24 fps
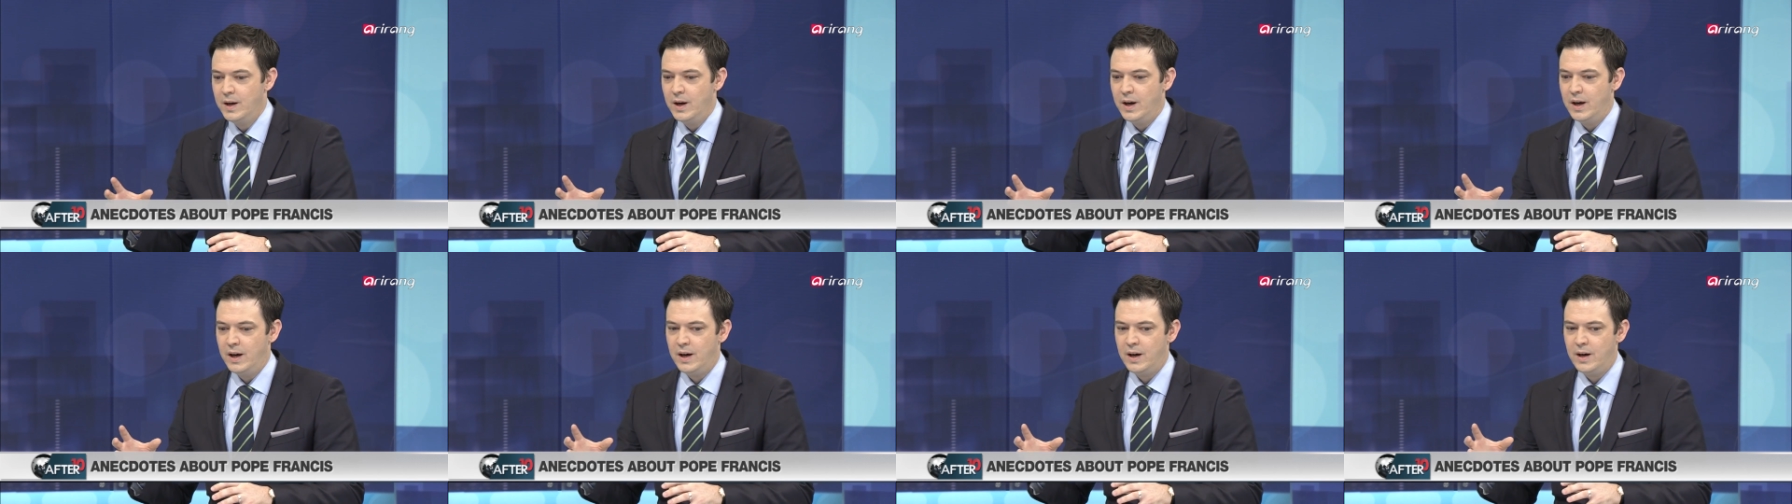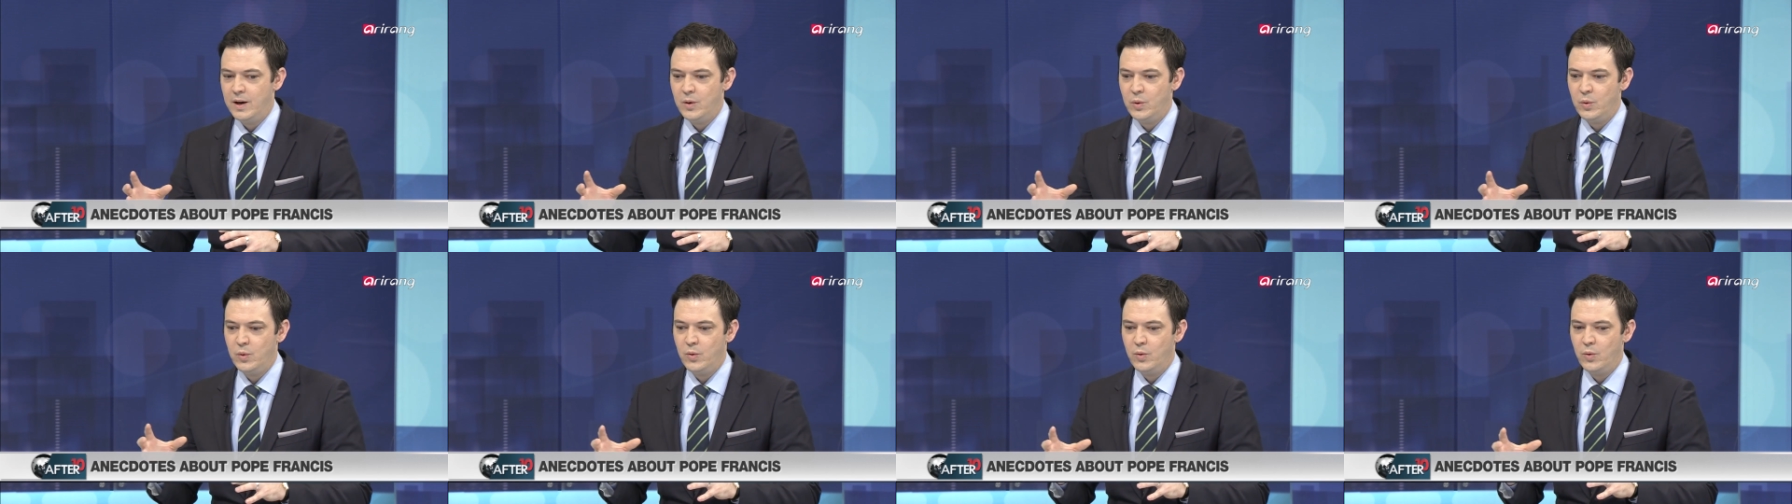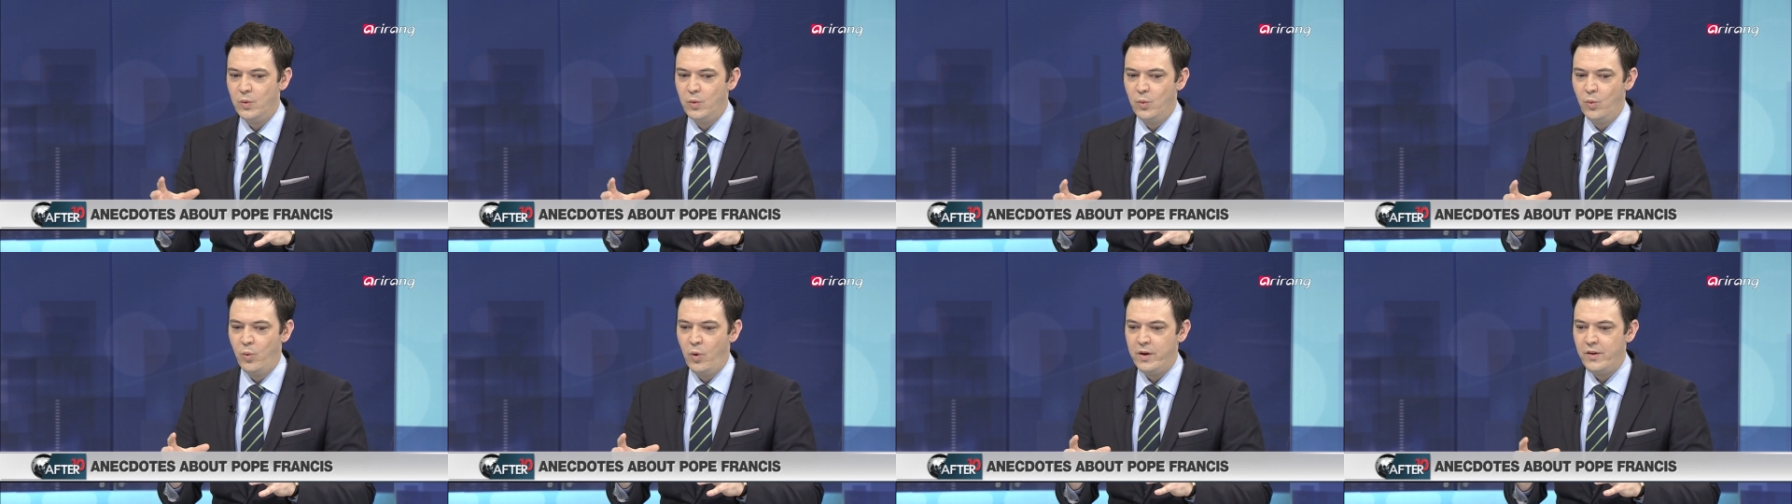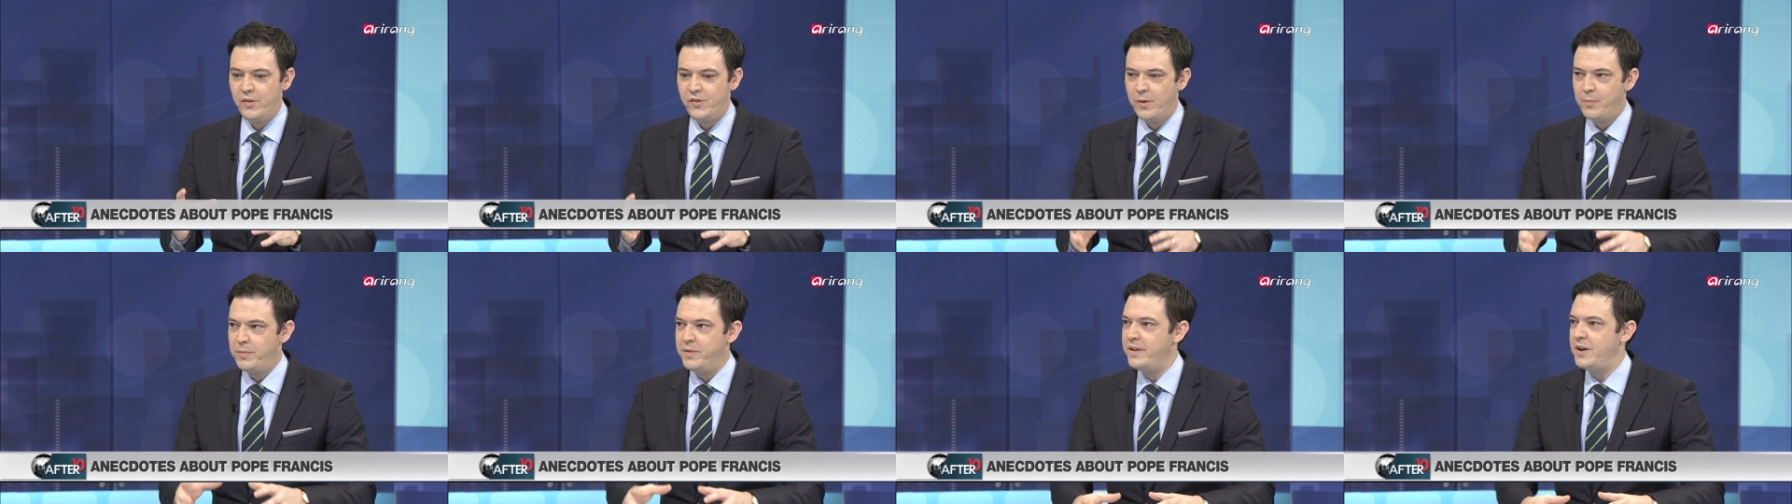What is
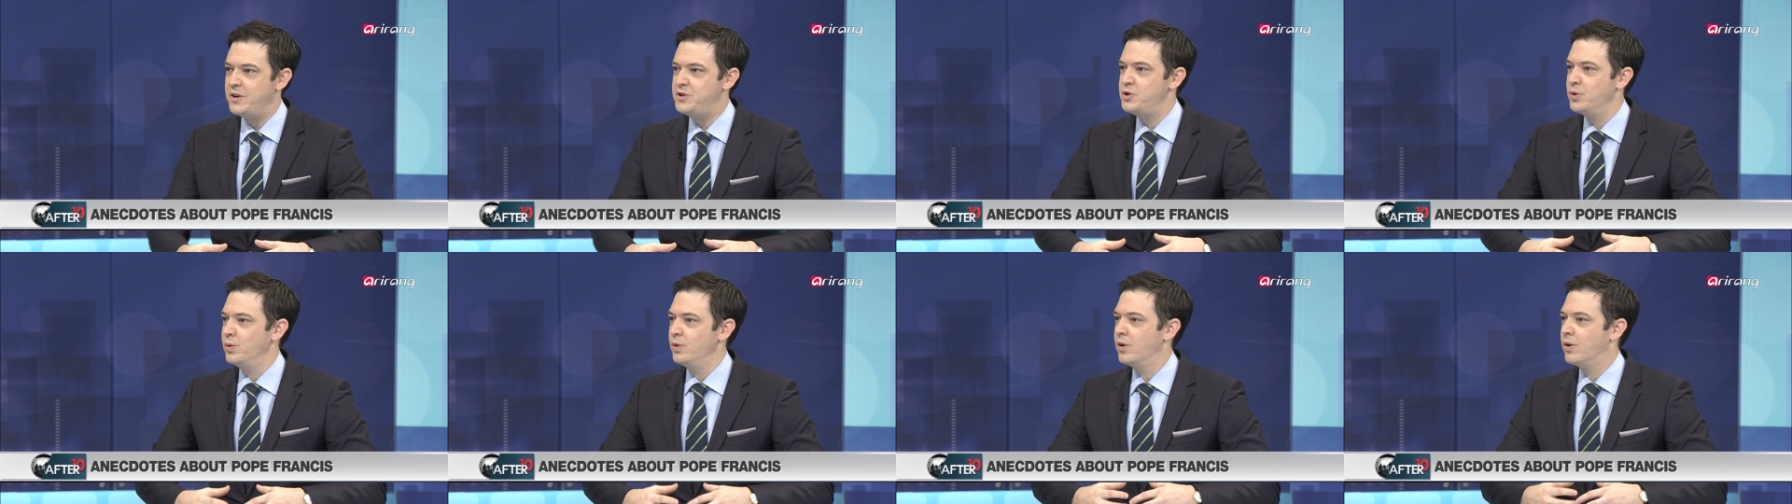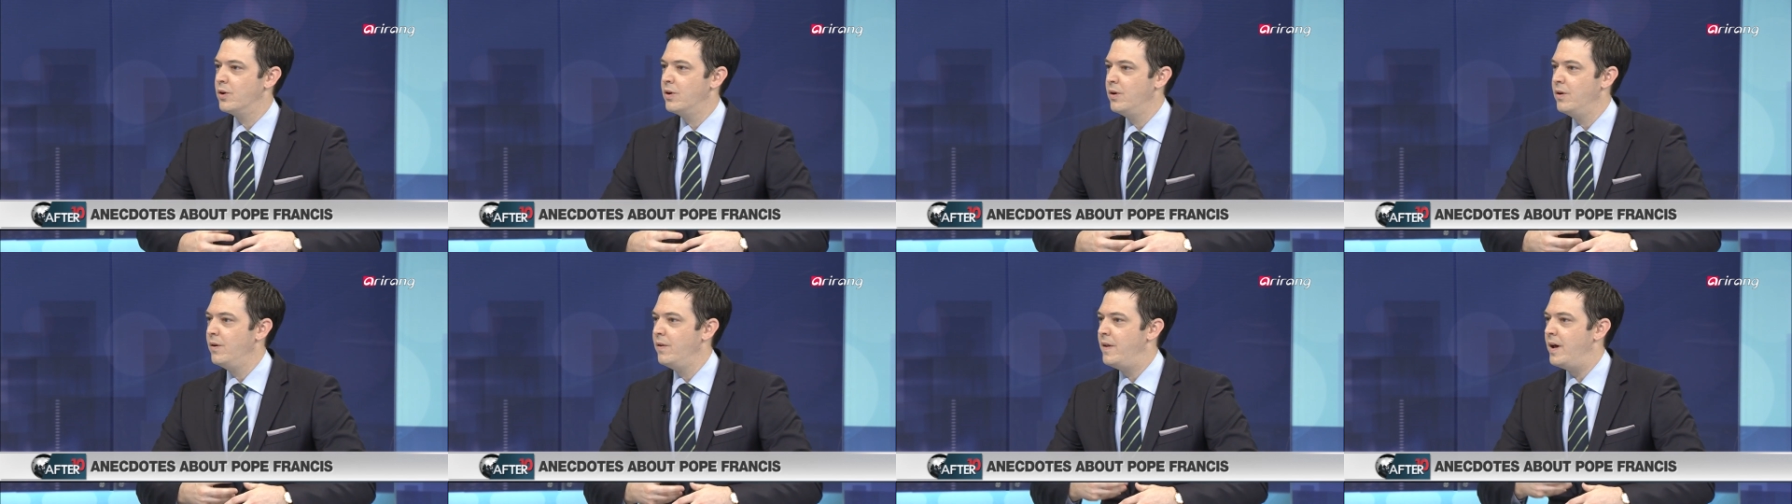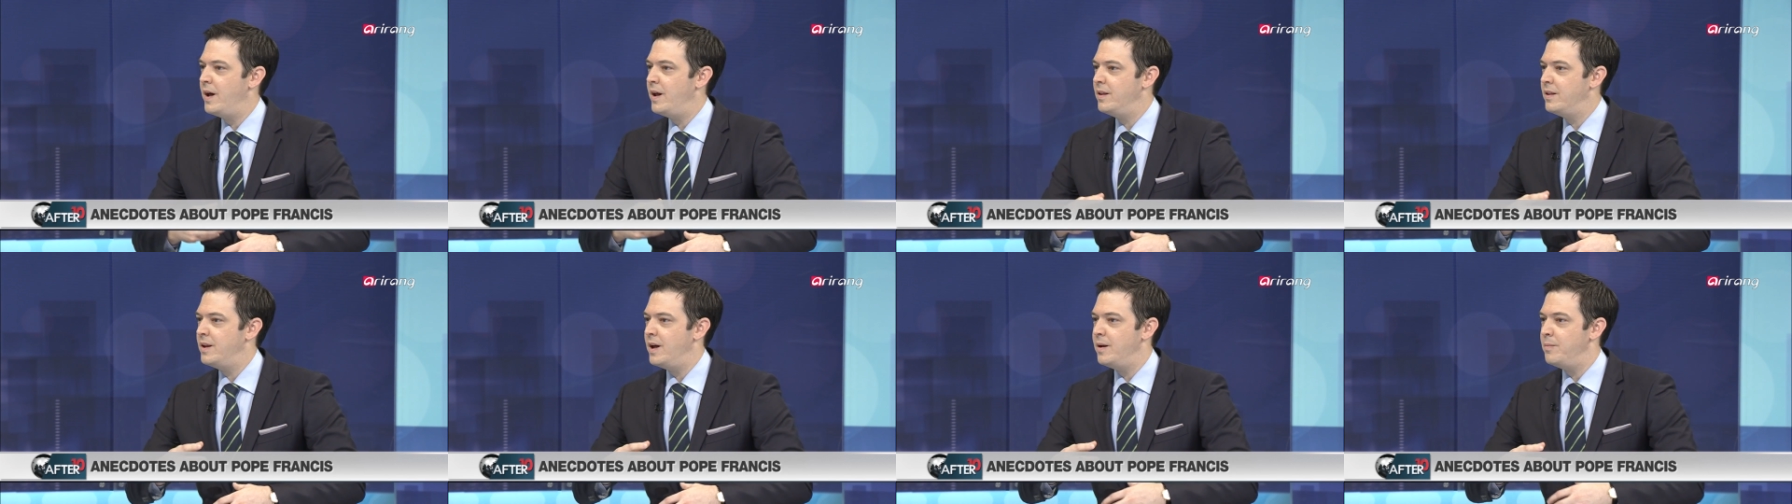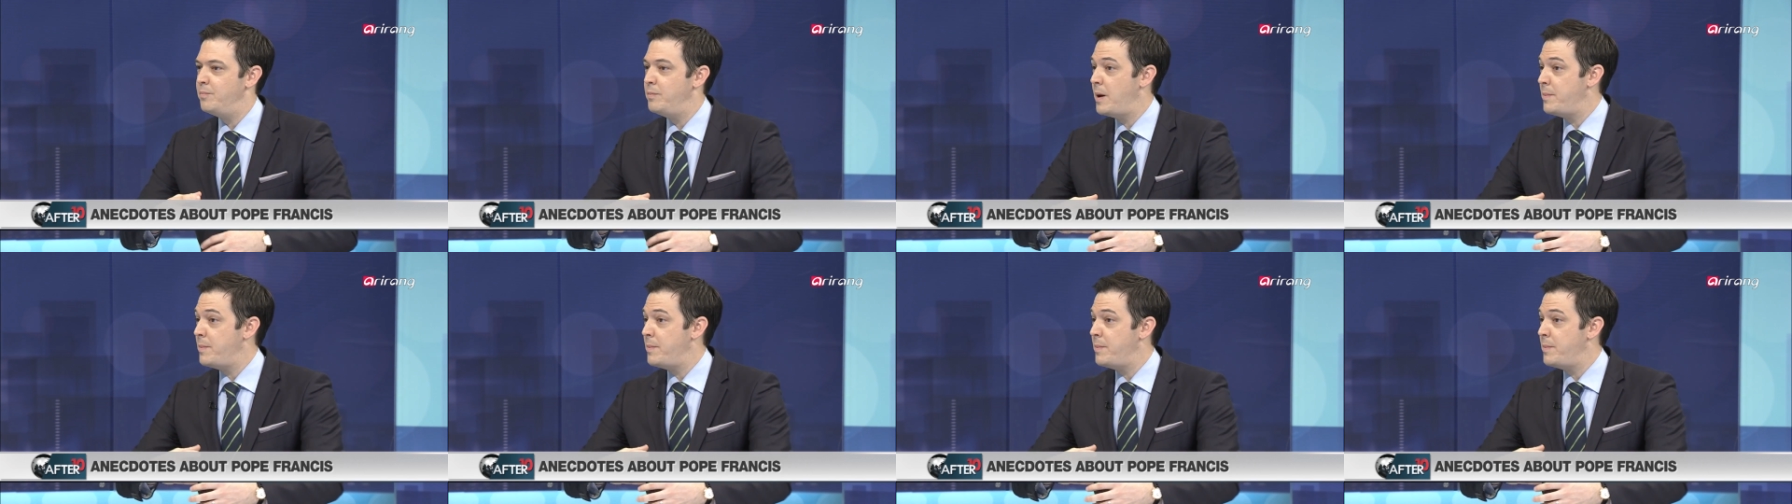something that you learned that